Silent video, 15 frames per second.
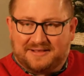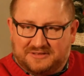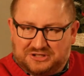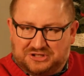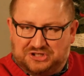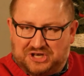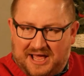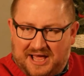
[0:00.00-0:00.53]
to
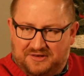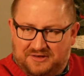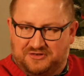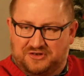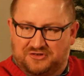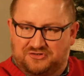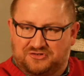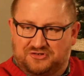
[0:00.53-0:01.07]

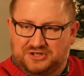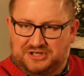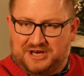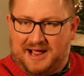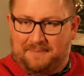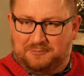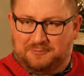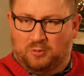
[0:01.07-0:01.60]
Genesis
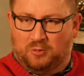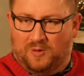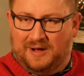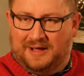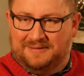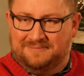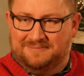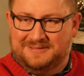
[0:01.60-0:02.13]
chapter 1,